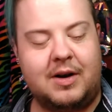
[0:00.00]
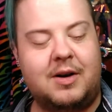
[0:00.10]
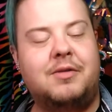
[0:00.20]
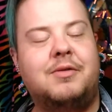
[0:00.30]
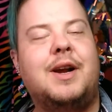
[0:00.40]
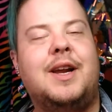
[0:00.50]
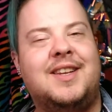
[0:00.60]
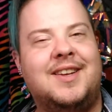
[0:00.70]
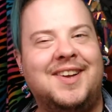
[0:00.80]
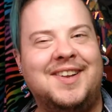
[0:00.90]

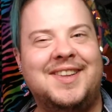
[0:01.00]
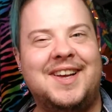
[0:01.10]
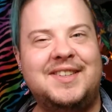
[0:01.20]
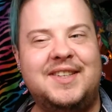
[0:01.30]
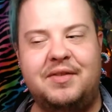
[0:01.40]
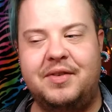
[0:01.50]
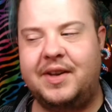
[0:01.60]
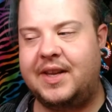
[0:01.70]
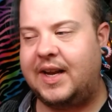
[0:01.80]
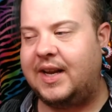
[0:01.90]
alright. That's
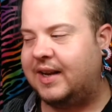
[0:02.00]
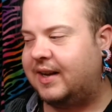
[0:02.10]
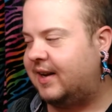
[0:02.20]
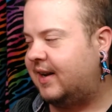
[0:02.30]
everything.